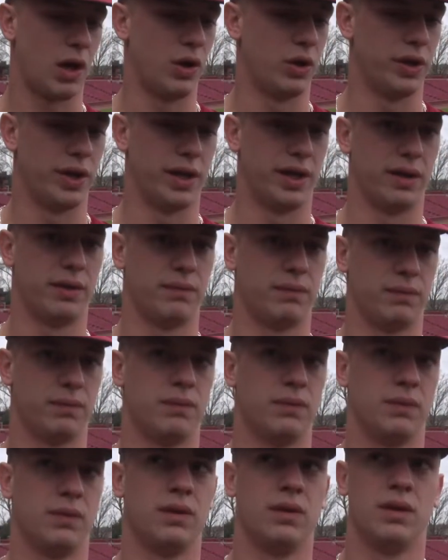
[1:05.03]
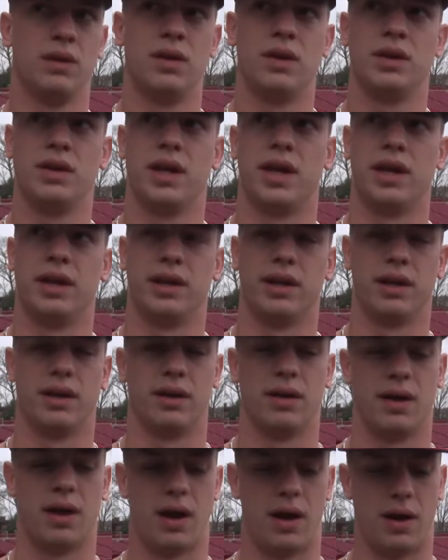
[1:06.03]
Oh yeah. Age, and all. Yeah, yeah.
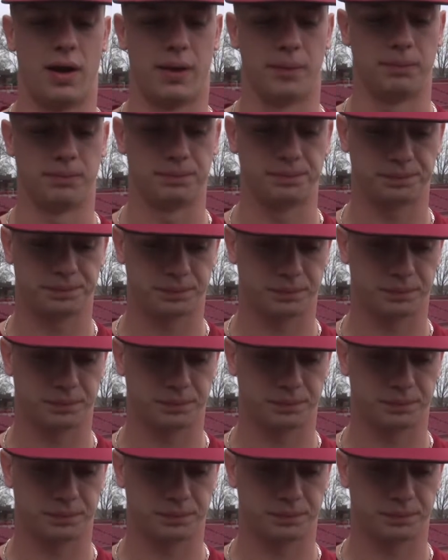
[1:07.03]
Um,